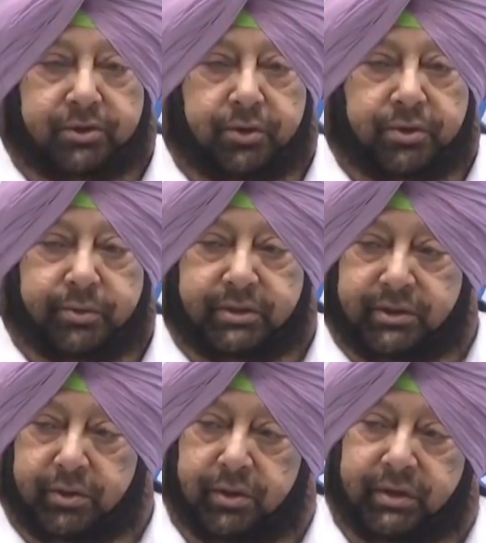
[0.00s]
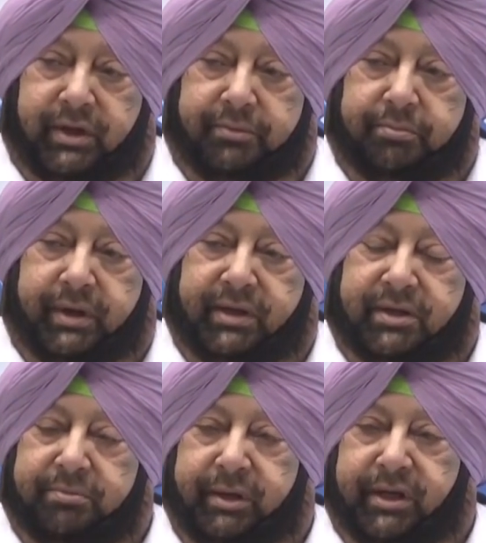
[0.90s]
thought which has already
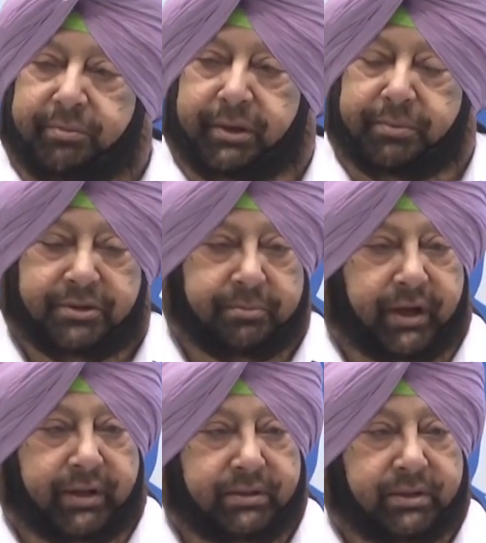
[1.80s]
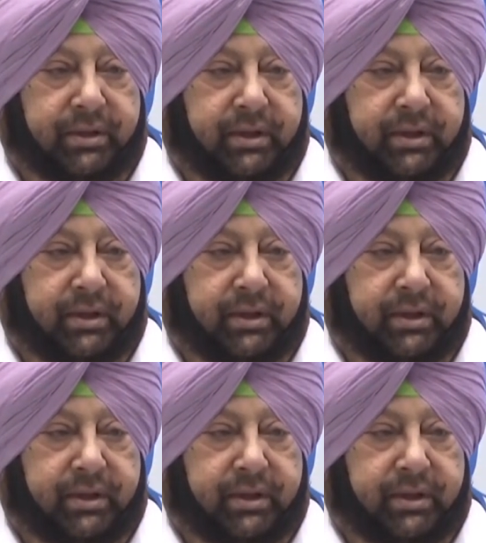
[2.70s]
entered many people's minds